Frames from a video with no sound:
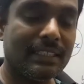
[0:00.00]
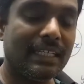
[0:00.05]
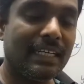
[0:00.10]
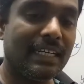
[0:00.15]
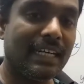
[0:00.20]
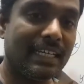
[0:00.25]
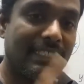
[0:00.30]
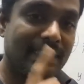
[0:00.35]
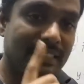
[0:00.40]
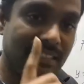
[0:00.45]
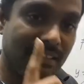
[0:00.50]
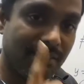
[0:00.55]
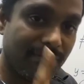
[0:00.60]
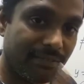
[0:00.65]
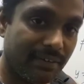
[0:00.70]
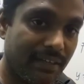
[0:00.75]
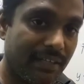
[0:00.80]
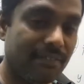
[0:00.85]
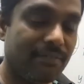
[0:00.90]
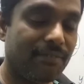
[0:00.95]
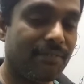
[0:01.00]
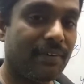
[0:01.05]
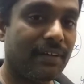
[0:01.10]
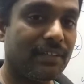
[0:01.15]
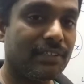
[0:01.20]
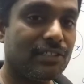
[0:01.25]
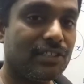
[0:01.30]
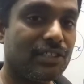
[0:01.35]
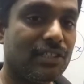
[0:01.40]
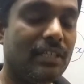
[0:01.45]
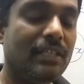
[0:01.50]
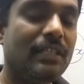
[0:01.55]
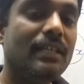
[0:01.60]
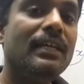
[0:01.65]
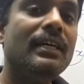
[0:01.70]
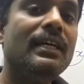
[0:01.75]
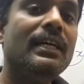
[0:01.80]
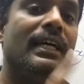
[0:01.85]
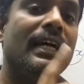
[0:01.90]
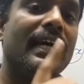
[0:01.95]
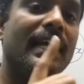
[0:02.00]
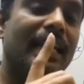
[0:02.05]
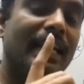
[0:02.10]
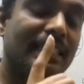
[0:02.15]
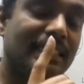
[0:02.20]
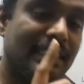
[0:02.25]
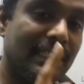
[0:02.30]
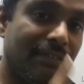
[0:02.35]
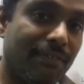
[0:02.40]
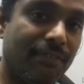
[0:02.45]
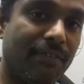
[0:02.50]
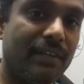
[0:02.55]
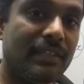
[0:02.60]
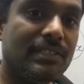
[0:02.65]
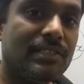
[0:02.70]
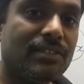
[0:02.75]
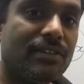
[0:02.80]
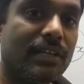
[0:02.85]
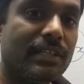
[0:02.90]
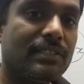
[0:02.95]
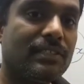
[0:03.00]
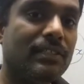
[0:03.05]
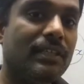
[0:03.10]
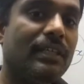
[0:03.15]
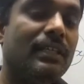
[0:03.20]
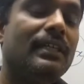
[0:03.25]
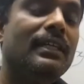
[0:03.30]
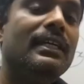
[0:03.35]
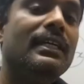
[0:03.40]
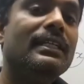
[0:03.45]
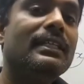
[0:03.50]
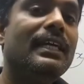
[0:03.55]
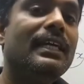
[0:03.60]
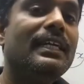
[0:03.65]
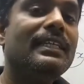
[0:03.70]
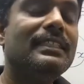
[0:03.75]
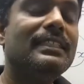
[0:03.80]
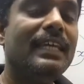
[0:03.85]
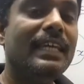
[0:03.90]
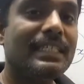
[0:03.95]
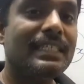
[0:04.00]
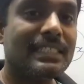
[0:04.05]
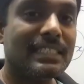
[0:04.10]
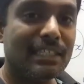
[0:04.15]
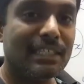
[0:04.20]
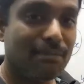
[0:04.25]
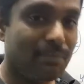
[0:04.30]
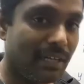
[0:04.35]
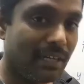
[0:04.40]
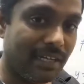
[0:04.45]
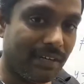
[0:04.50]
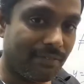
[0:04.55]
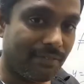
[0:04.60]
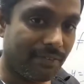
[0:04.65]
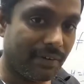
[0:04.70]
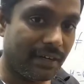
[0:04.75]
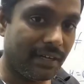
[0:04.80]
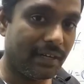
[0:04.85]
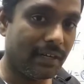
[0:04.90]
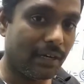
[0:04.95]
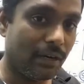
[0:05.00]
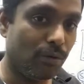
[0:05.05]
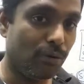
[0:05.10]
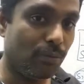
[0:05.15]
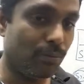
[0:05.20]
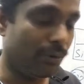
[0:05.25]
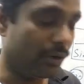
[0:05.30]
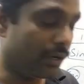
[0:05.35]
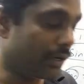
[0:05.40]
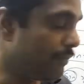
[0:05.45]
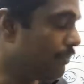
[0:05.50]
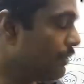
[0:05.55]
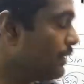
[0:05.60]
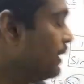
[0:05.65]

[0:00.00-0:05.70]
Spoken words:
It has different function, it has different structure, that is extremely different output.